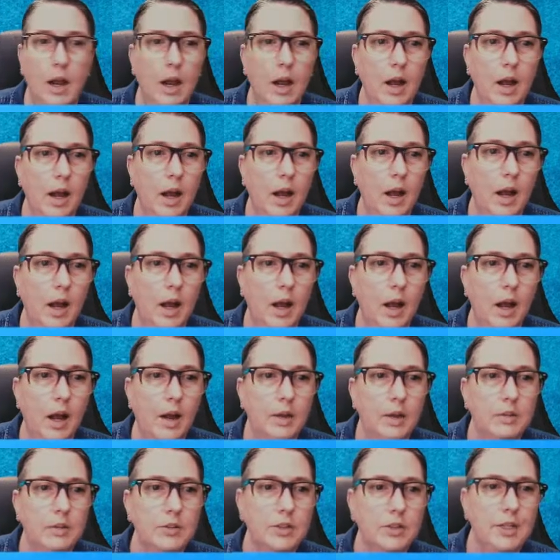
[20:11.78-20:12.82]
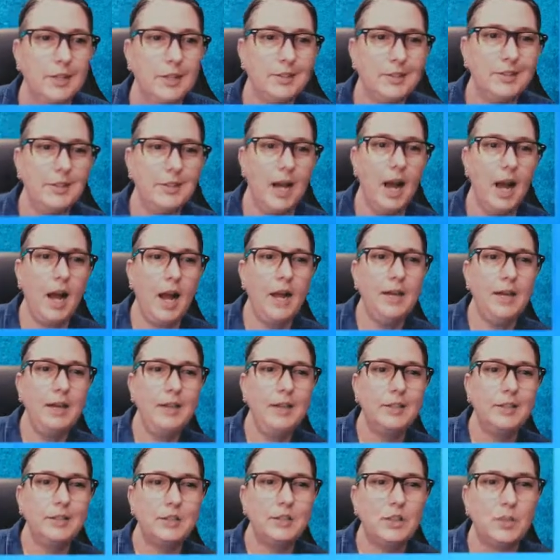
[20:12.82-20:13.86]
Janelle says, I
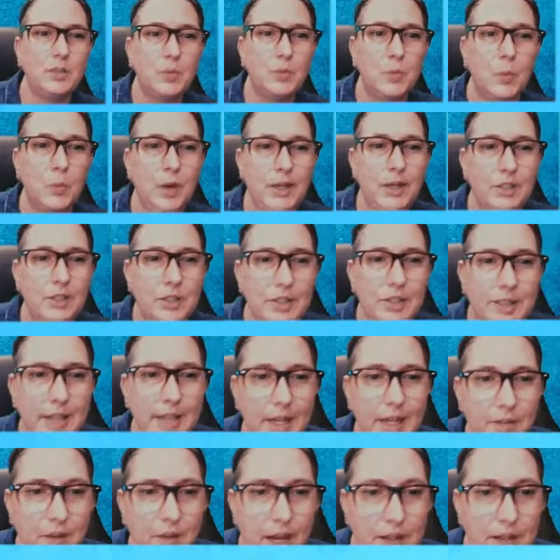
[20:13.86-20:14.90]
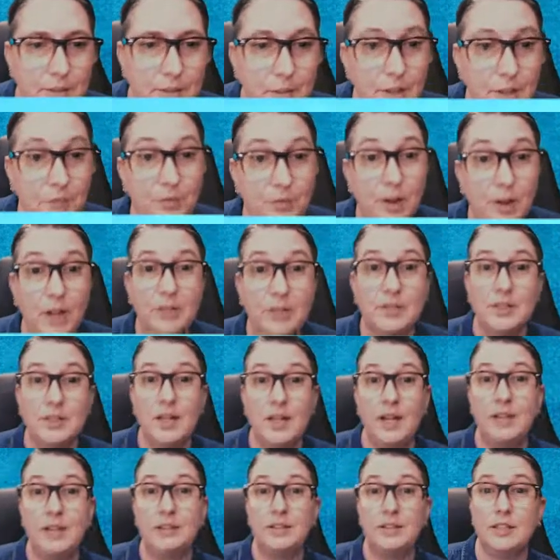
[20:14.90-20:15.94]
need to switch to Canva as my default
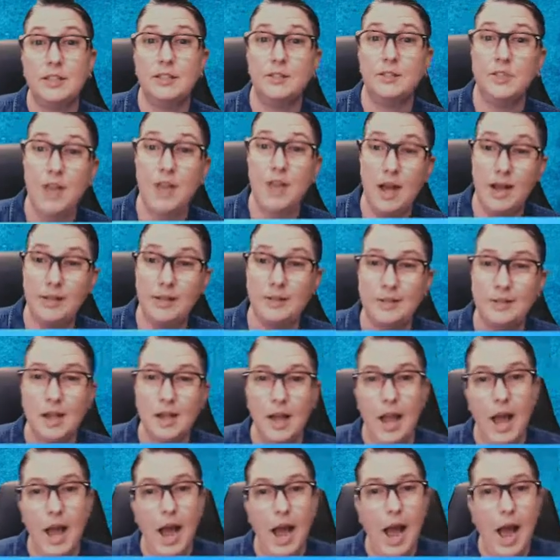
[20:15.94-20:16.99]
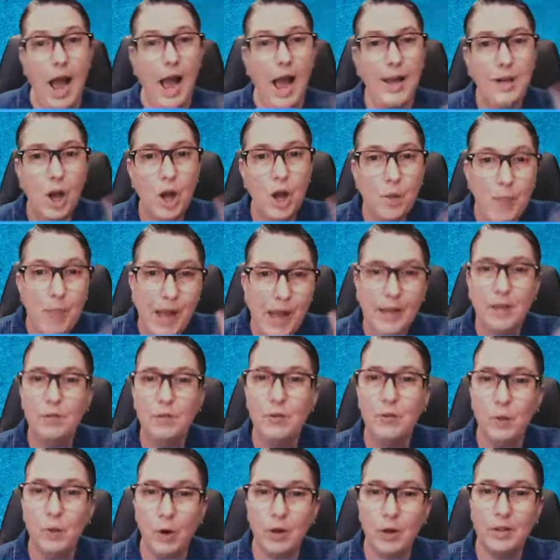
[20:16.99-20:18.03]
design instead of slides. I go back
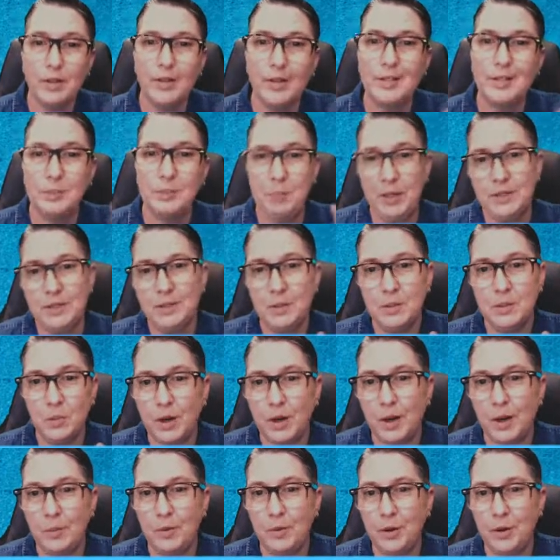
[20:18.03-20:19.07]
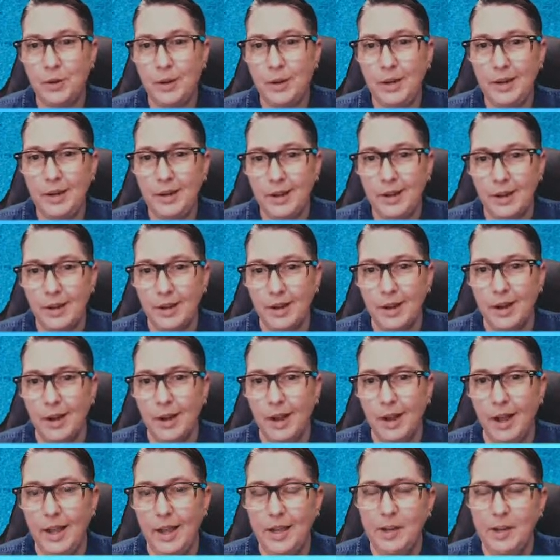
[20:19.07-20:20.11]
and forth. It depends on what I'm doing
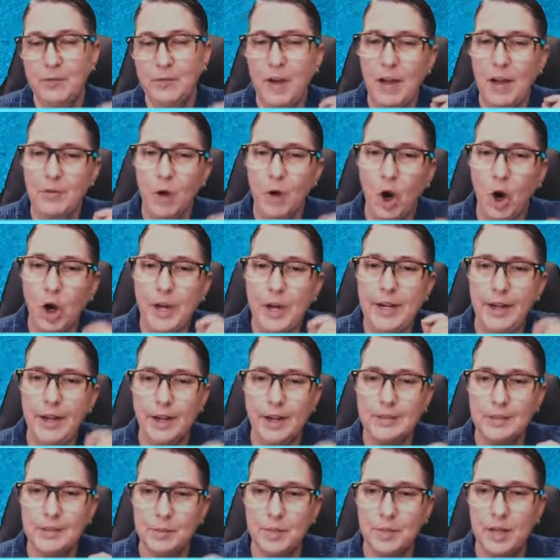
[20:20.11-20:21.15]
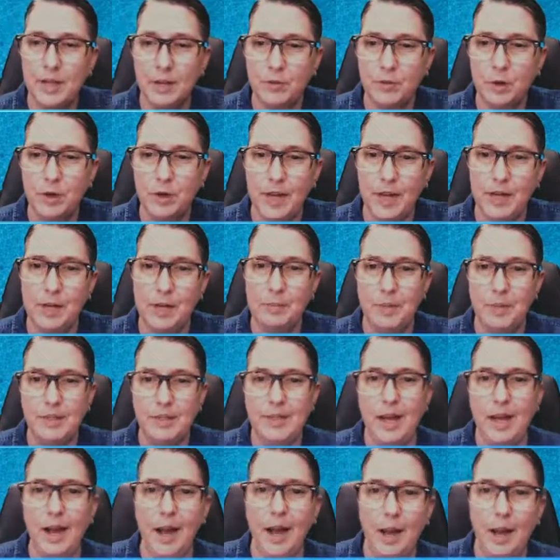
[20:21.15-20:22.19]
and if I've already got something I've created.
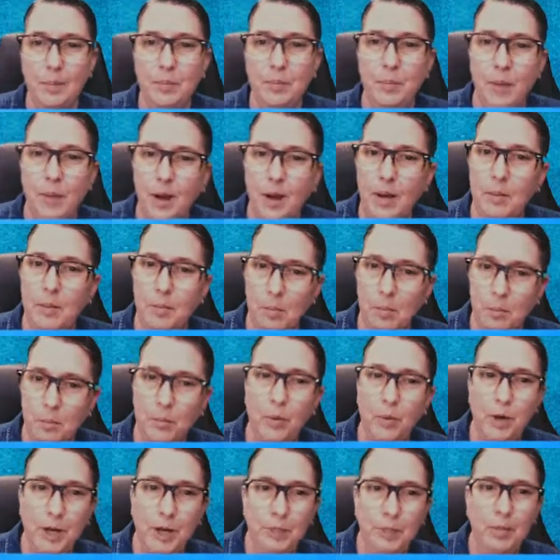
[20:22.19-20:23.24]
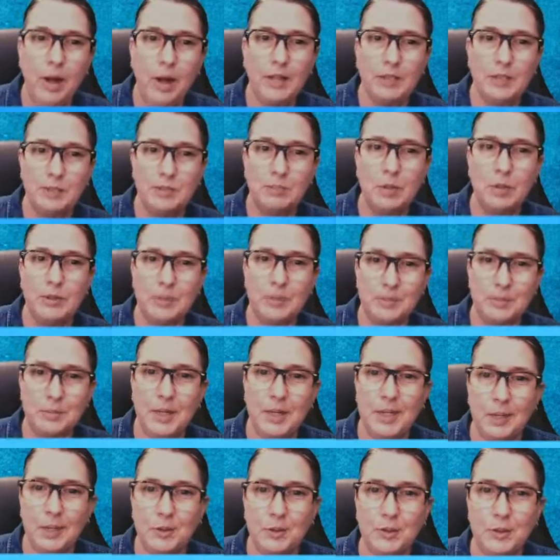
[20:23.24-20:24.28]
But yeah, I pretty much most of
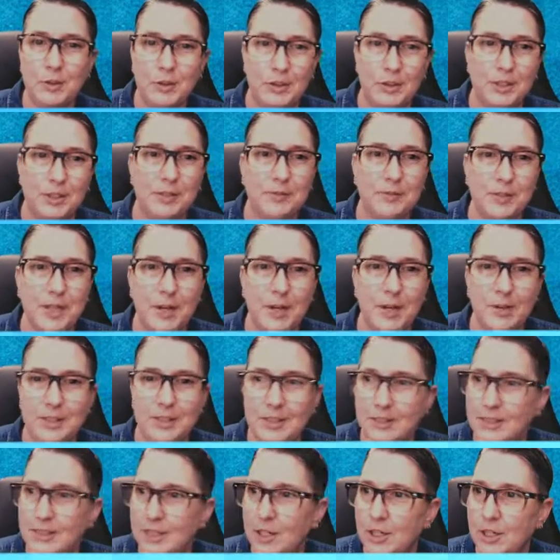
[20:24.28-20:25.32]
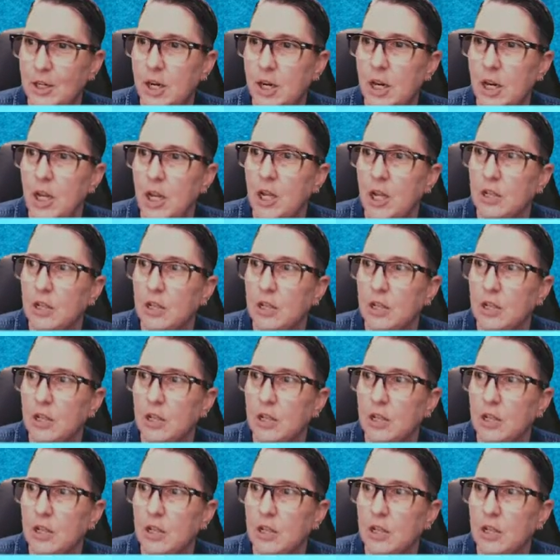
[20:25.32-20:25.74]
my go-to stuff now is here.